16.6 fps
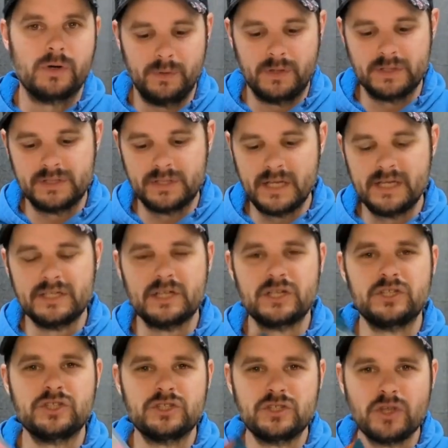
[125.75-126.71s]
because these are
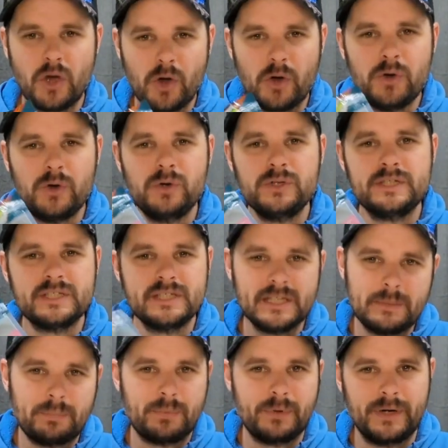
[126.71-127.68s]
so
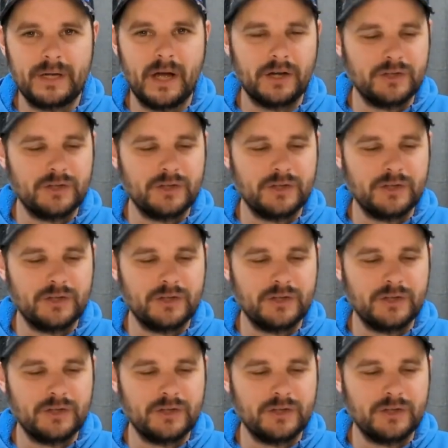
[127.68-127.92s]
slippery.